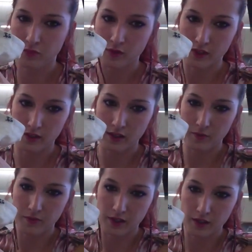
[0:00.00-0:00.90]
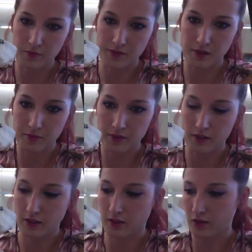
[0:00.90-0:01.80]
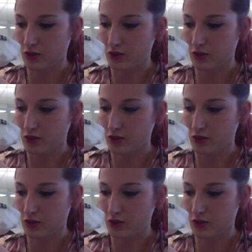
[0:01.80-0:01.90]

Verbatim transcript: point up that comes up in the